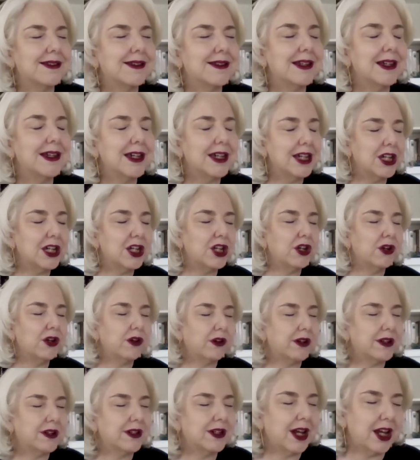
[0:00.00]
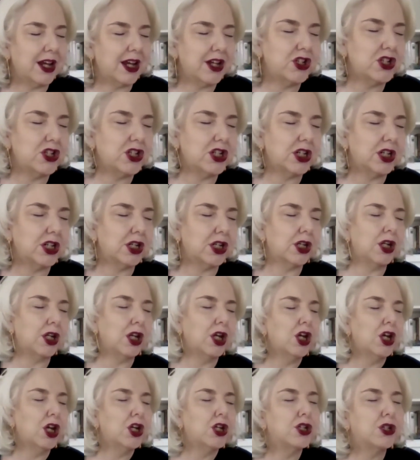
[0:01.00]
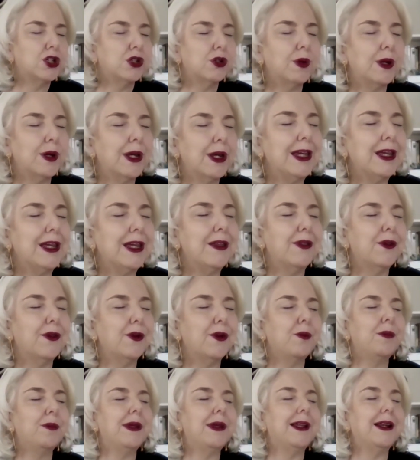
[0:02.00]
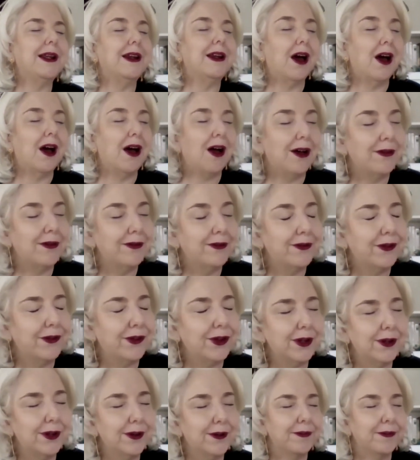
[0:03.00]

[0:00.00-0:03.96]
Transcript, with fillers: seeking your attention to either be loved